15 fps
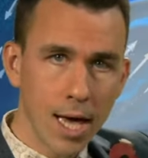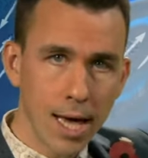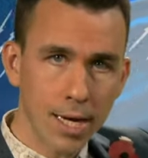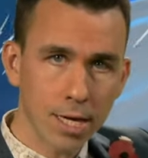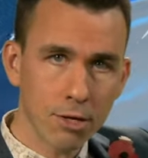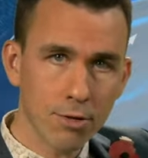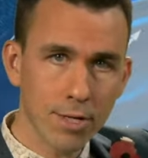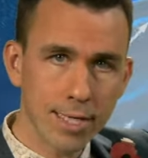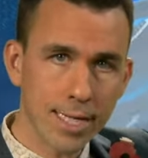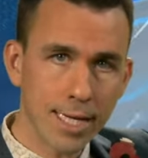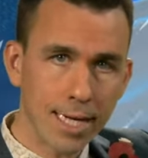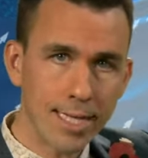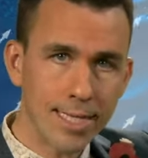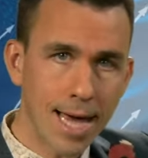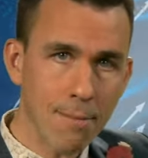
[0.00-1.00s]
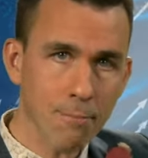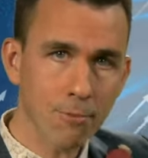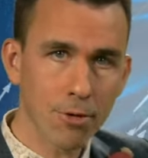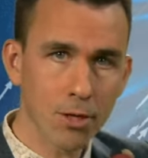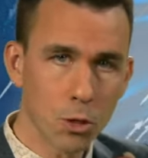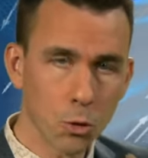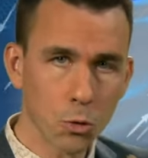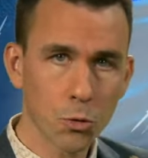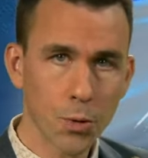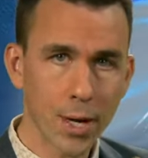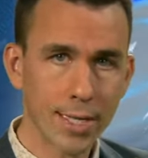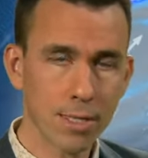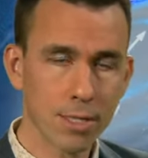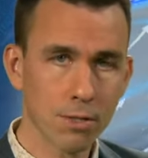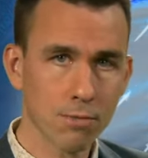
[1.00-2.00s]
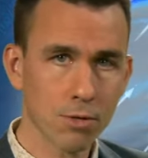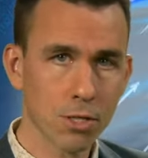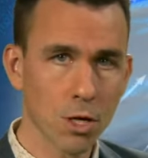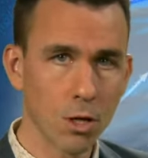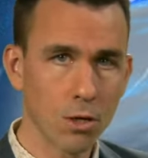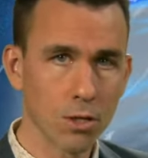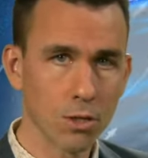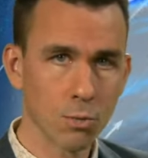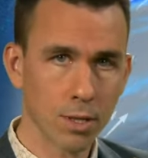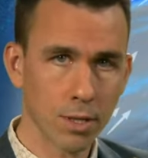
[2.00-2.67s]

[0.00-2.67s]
And increasingly damp for the northwest of Scotland